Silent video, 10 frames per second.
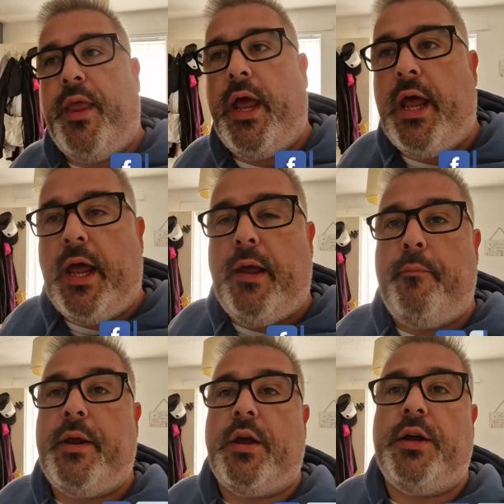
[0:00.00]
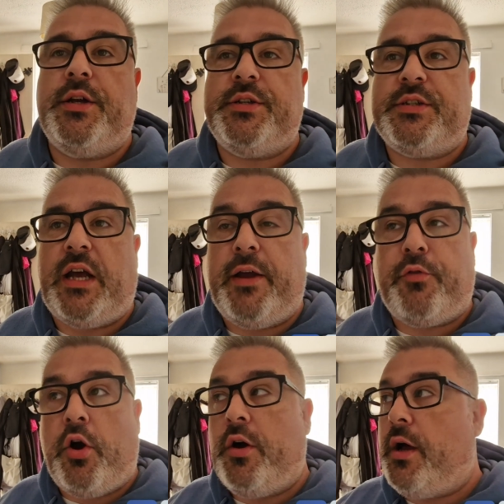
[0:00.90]
because
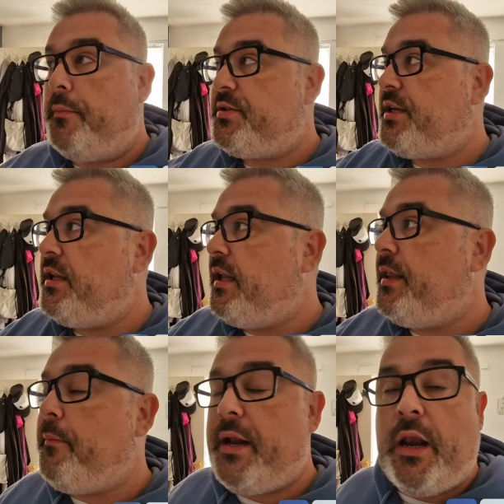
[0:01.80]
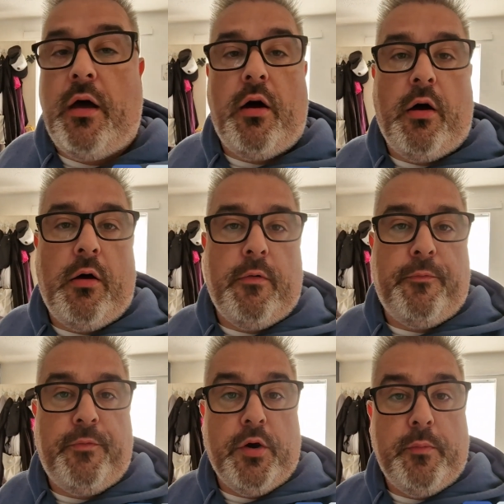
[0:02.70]
I'm still in the middle of
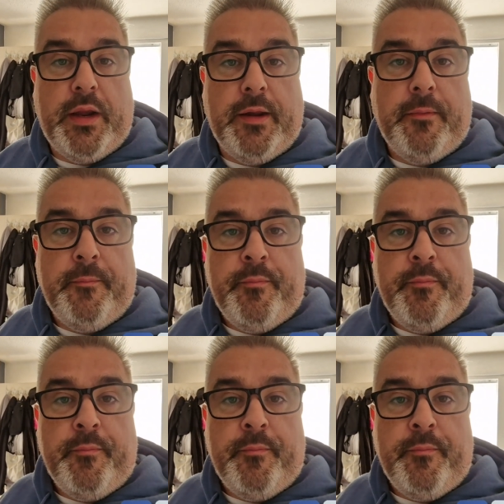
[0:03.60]
filming